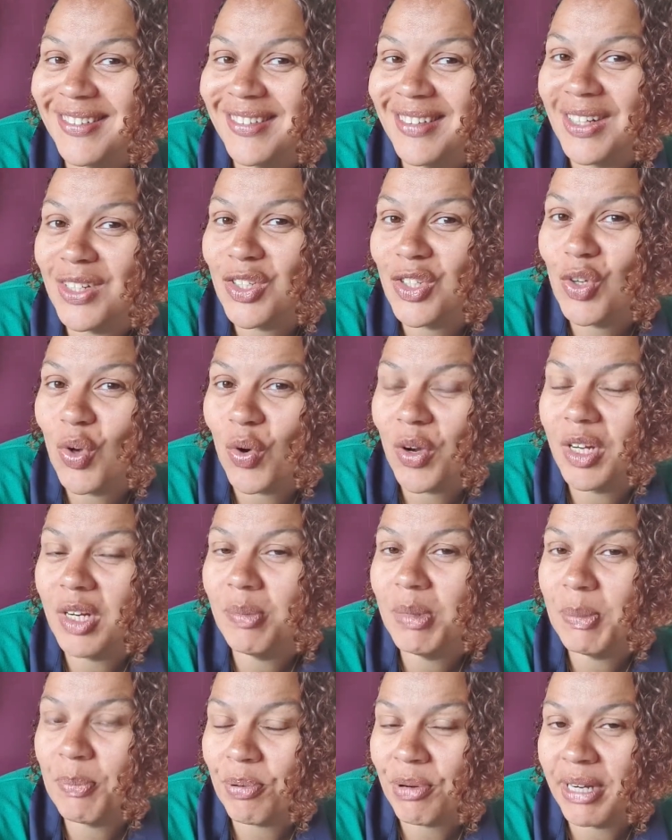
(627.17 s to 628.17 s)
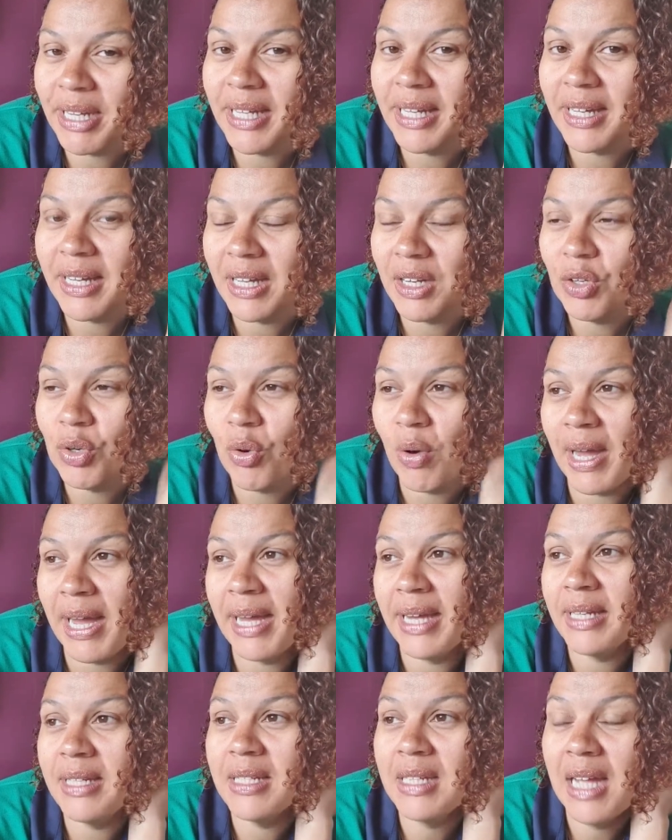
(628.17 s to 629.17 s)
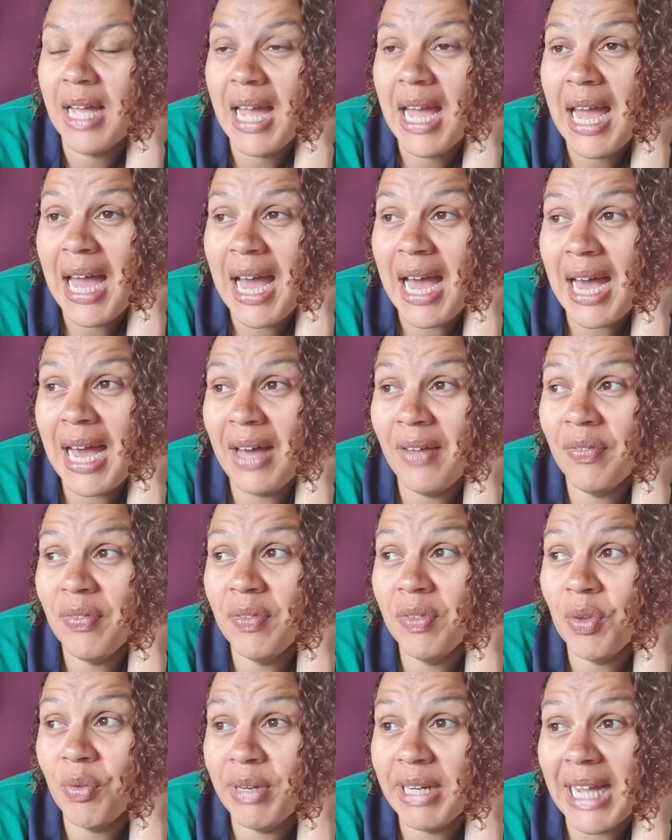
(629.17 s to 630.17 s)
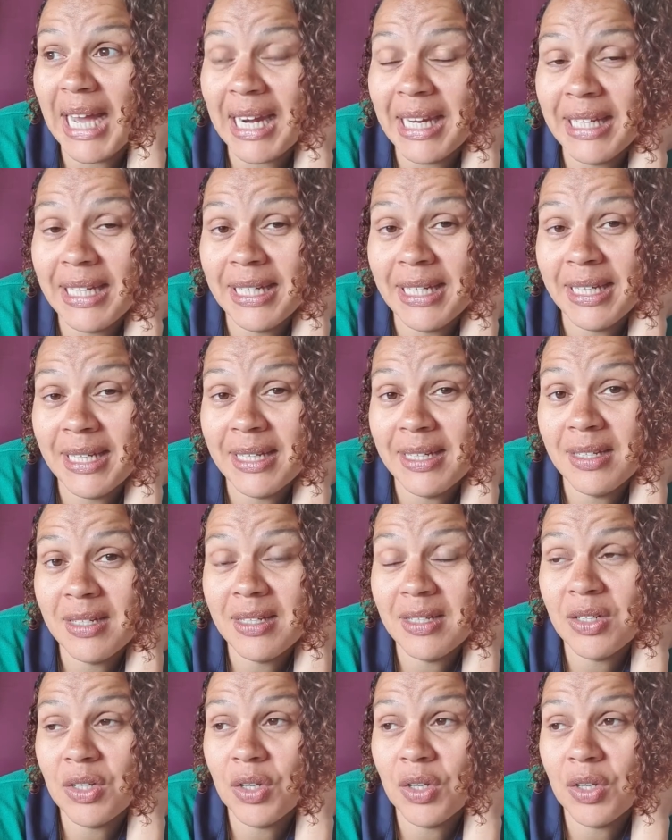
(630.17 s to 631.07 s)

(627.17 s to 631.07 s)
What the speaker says: It's not going to be pretty in your head. And the reality is,